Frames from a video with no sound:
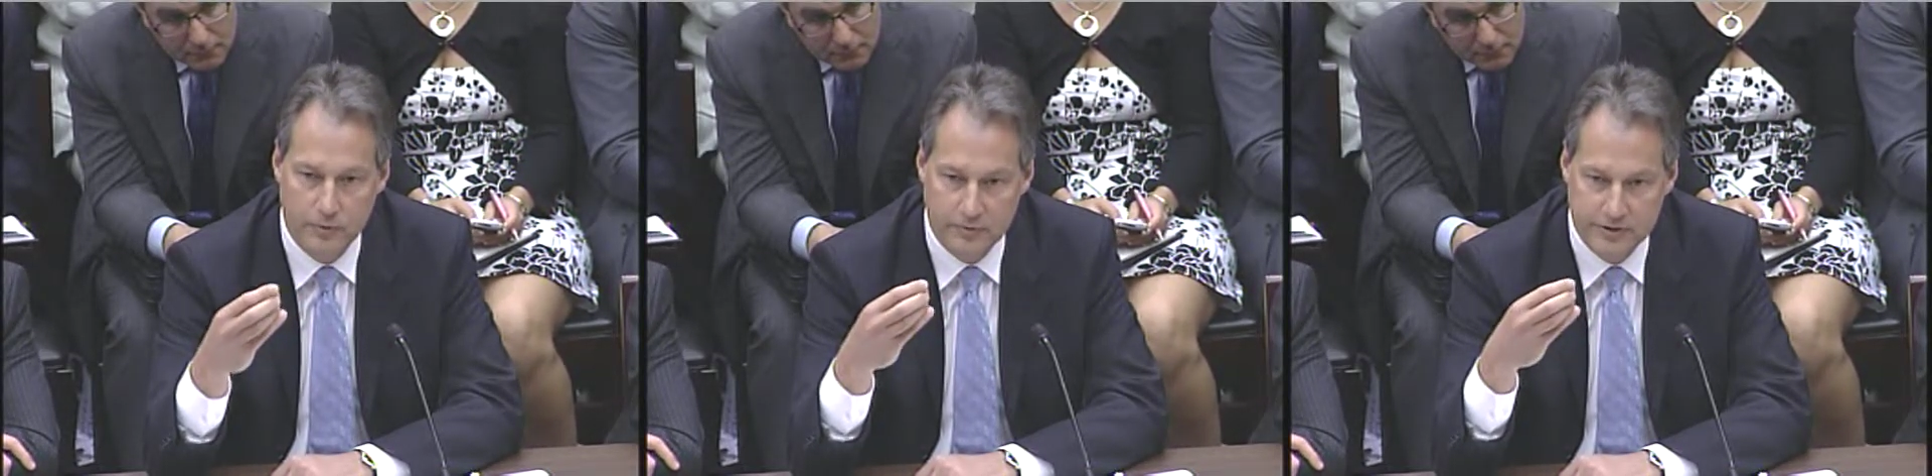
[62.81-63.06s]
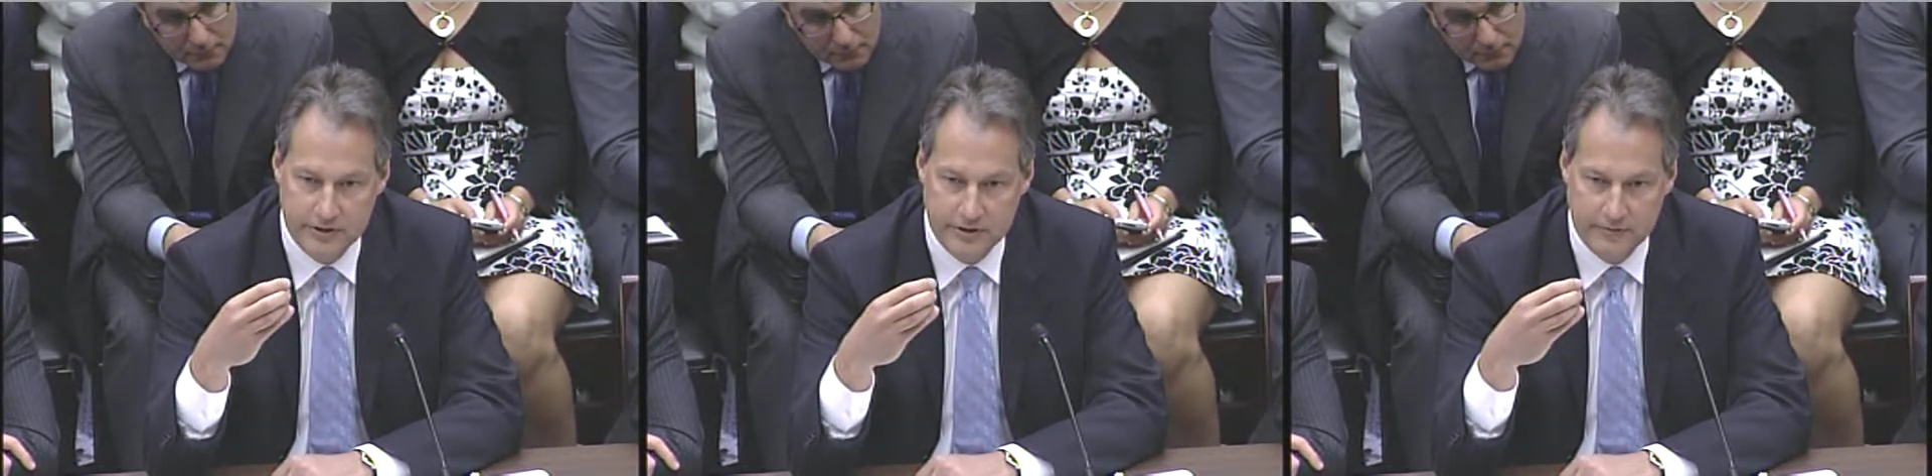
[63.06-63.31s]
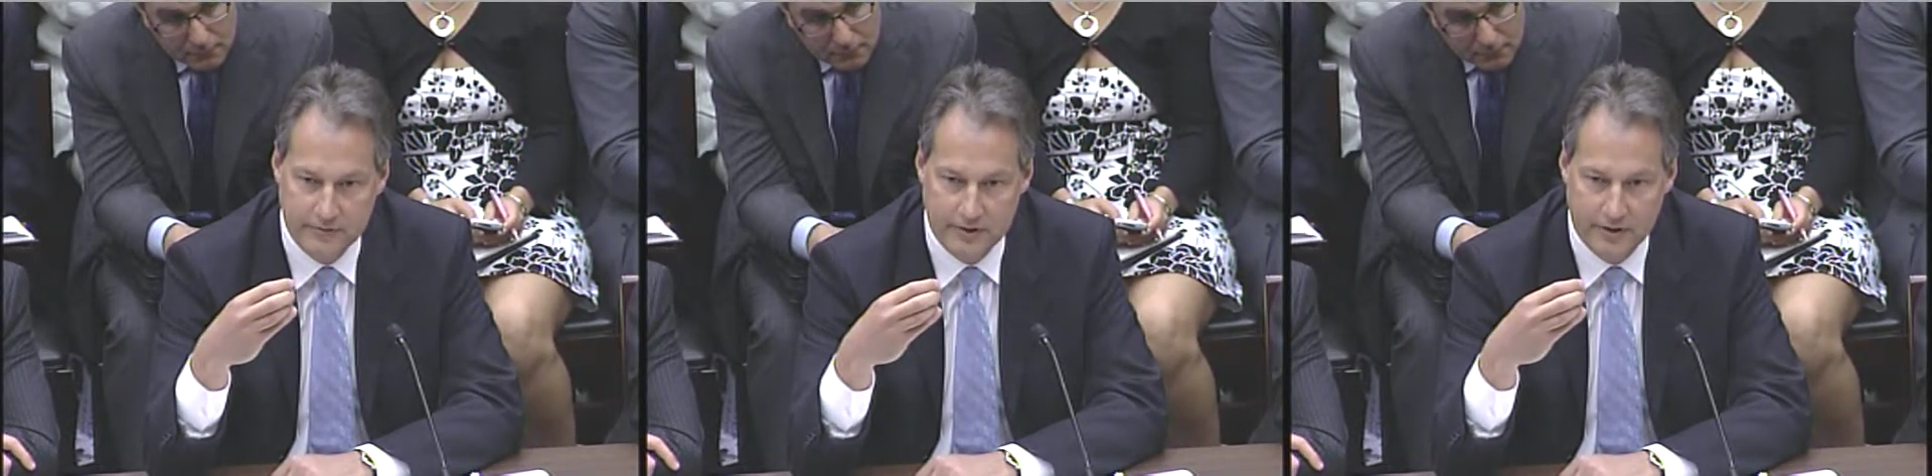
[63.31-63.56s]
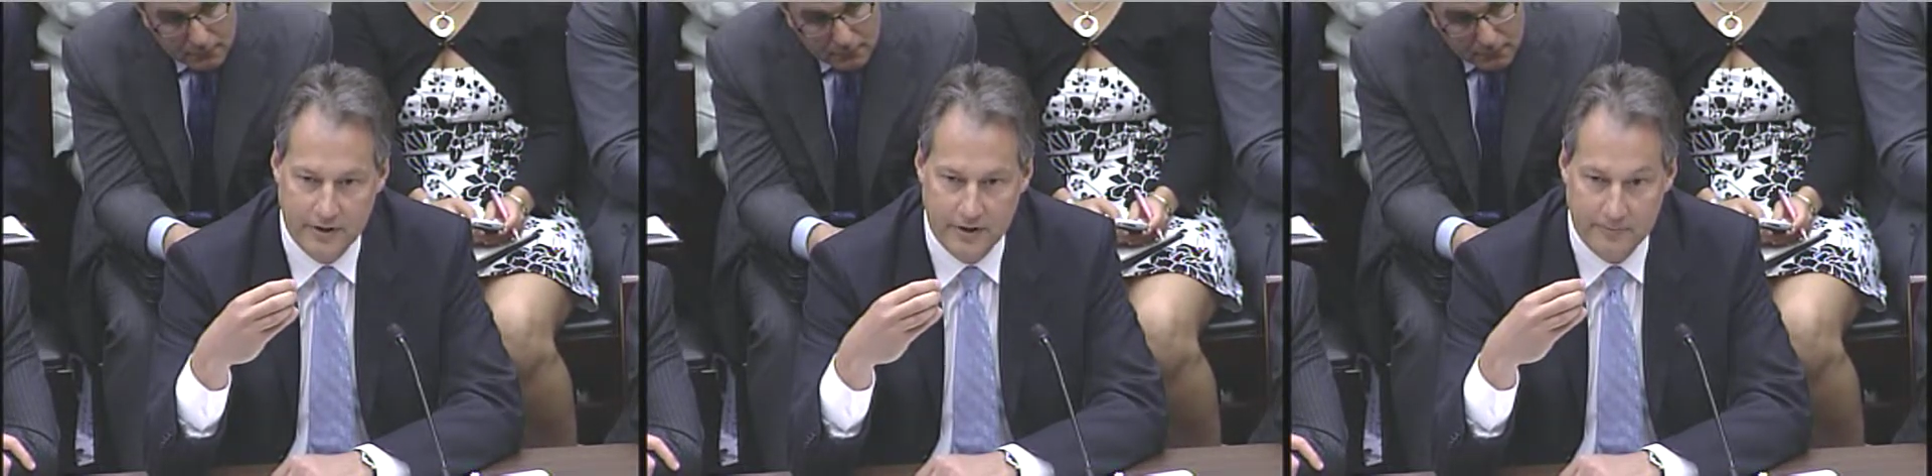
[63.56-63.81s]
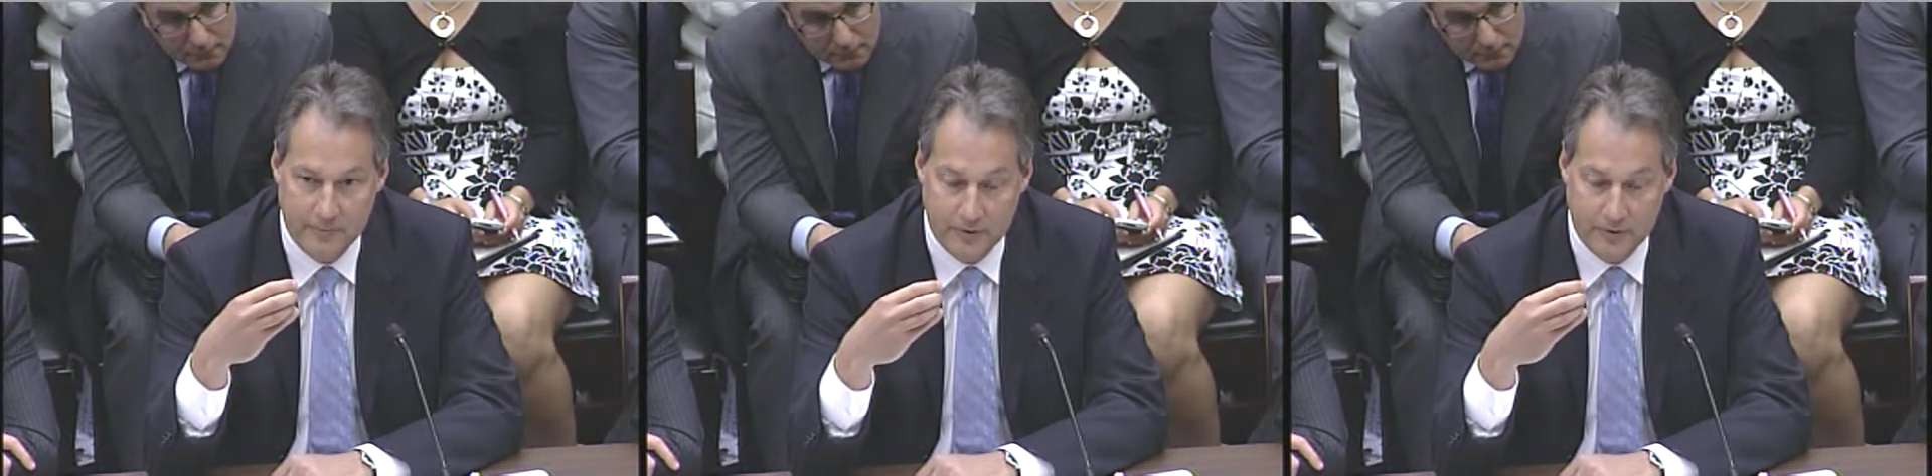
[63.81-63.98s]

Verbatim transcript: received um,